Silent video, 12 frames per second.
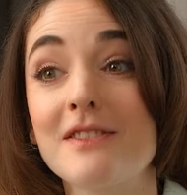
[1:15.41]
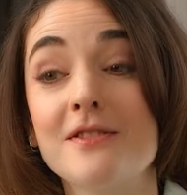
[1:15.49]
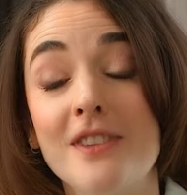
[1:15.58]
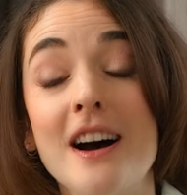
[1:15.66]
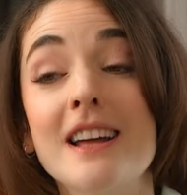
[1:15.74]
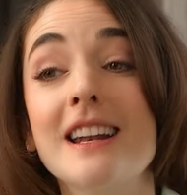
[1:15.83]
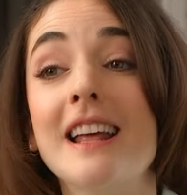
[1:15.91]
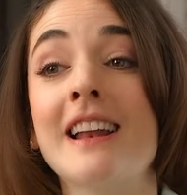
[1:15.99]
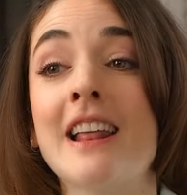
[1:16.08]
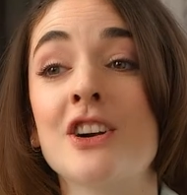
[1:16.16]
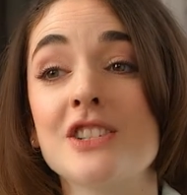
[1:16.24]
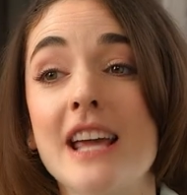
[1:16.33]
fun and
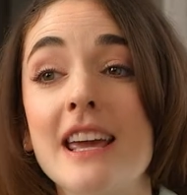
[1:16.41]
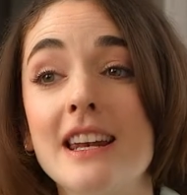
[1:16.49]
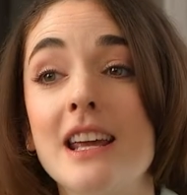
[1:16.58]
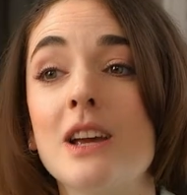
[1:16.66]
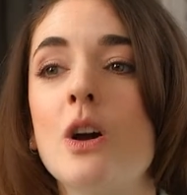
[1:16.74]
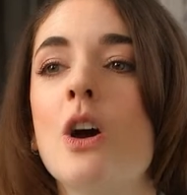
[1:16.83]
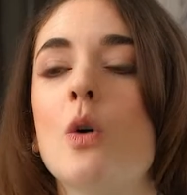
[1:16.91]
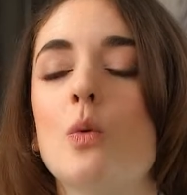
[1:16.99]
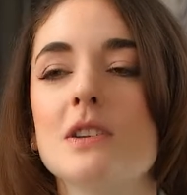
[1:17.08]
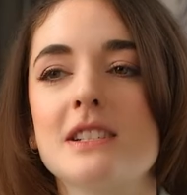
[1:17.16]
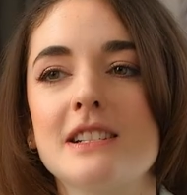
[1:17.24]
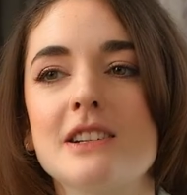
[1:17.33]
entertaining
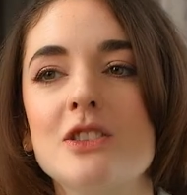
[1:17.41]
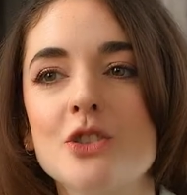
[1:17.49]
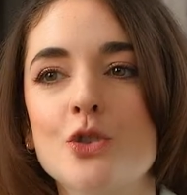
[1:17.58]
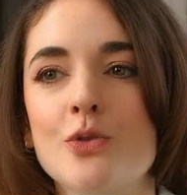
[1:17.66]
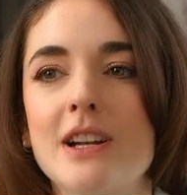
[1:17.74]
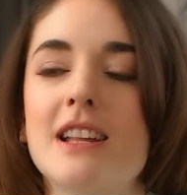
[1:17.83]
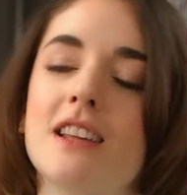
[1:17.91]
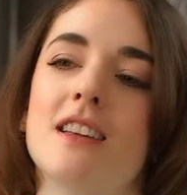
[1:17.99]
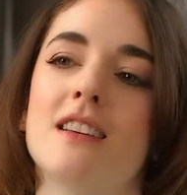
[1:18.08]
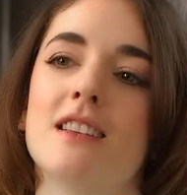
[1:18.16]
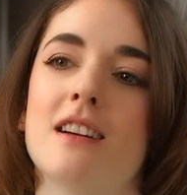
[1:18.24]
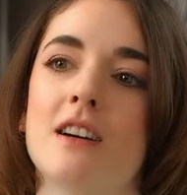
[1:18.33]
while still
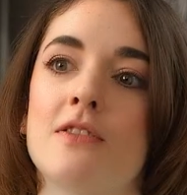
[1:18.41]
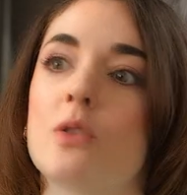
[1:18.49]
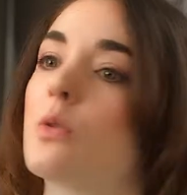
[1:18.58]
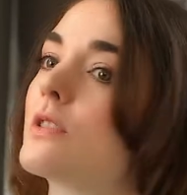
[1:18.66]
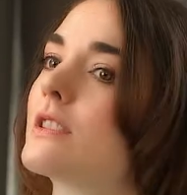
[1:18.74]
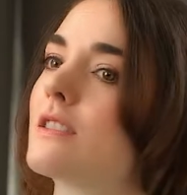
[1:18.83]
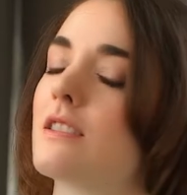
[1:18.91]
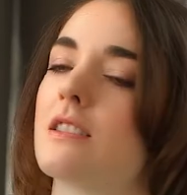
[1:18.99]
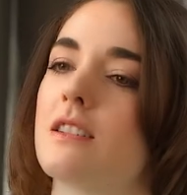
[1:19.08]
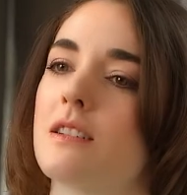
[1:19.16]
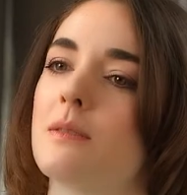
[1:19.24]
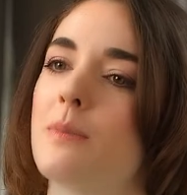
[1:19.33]
treating, of course,
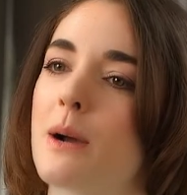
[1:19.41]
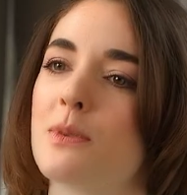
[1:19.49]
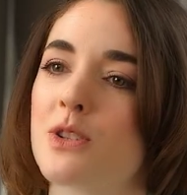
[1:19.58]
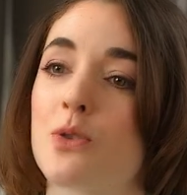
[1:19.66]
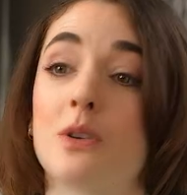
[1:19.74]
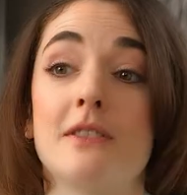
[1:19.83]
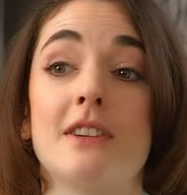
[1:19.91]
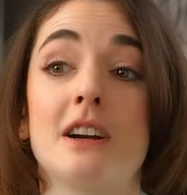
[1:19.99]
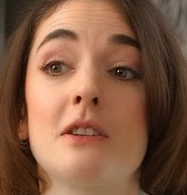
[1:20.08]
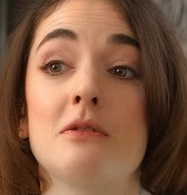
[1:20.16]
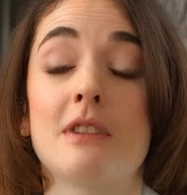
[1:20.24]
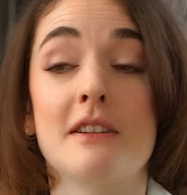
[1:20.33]
the Bible story
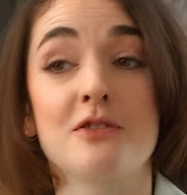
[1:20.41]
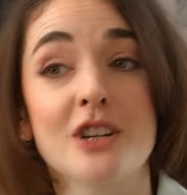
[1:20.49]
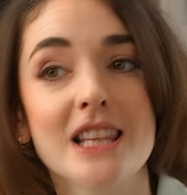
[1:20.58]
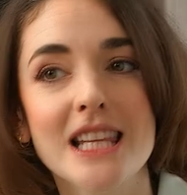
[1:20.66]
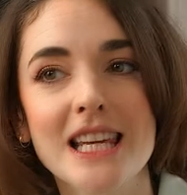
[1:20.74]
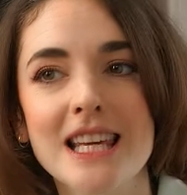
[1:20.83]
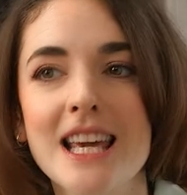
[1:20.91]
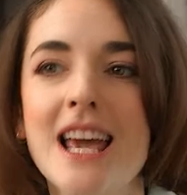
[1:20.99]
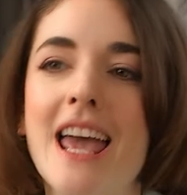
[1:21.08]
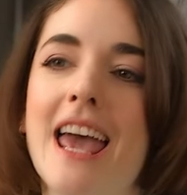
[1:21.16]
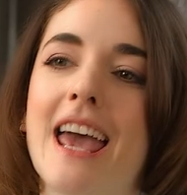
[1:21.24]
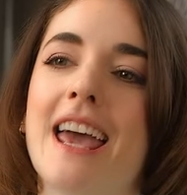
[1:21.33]
very reverently.
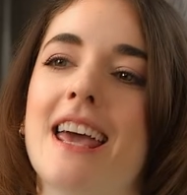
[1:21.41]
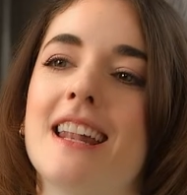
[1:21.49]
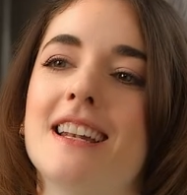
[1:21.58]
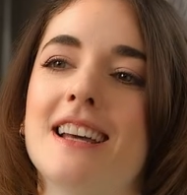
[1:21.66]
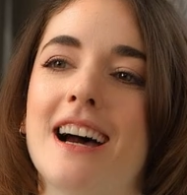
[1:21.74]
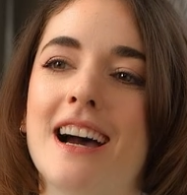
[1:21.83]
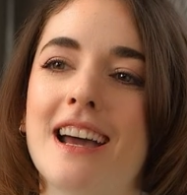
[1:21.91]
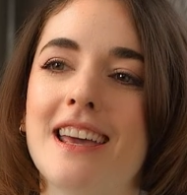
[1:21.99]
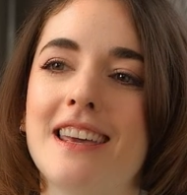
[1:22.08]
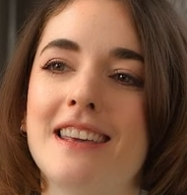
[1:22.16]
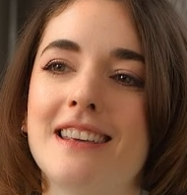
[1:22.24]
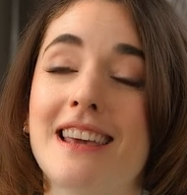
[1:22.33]
And
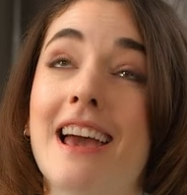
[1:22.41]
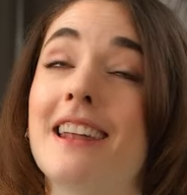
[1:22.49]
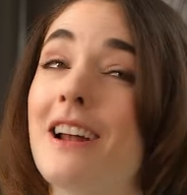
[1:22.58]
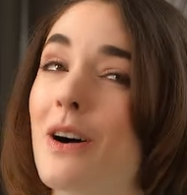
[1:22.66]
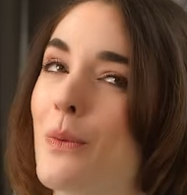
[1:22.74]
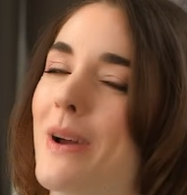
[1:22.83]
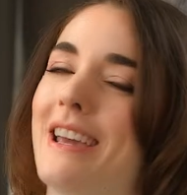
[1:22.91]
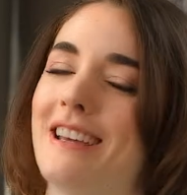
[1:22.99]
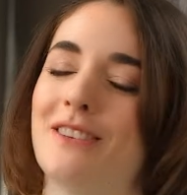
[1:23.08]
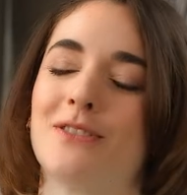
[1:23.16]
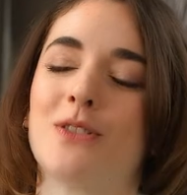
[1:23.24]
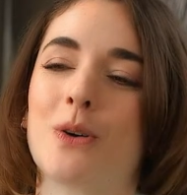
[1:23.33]
I cannot
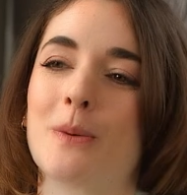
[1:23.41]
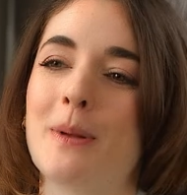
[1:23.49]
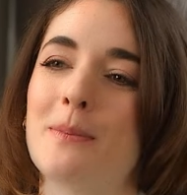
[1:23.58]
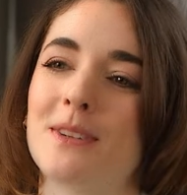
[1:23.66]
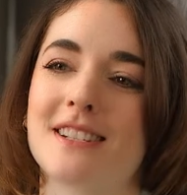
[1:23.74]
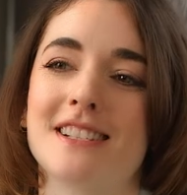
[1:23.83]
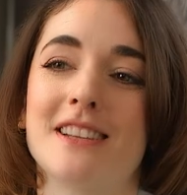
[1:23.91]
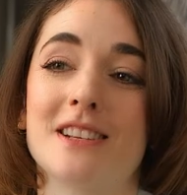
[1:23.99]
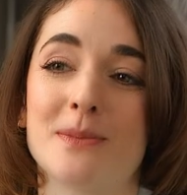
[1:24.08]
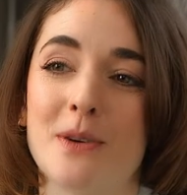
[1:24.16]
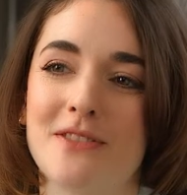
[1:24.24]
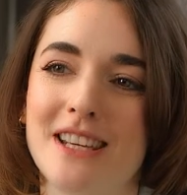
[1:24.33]
wait for people to see
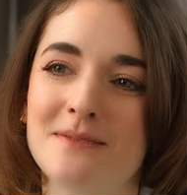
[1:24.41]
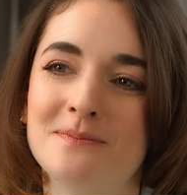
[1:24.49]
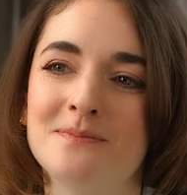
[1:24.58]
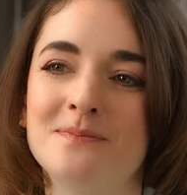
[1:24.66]
this movie.